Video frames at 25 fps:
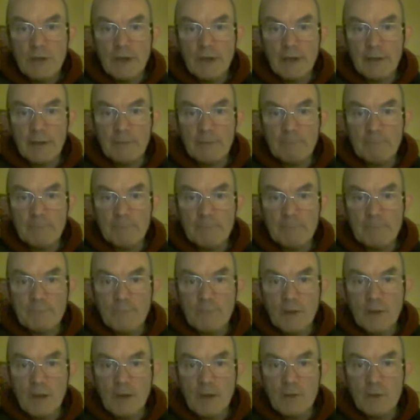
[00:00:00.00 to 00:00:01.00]
um,
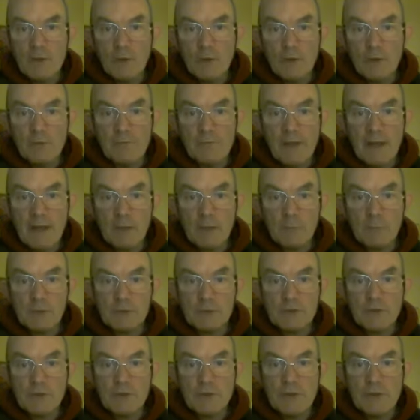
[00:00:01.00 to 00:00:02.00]
not
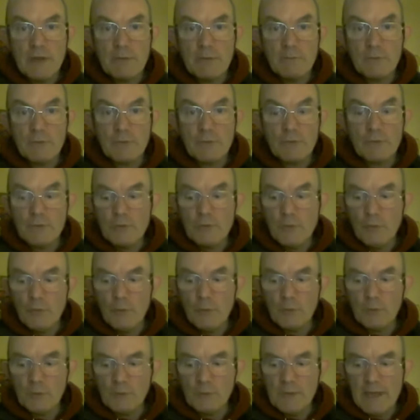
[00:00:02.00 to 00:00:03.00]
available to him through
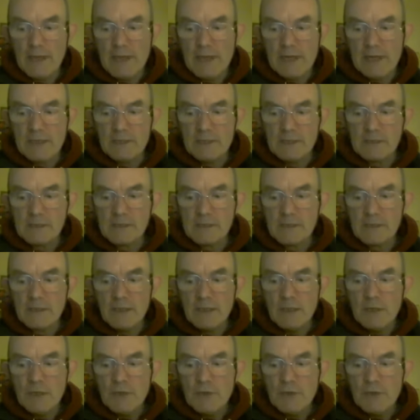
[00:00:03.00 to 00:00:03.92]
normal means,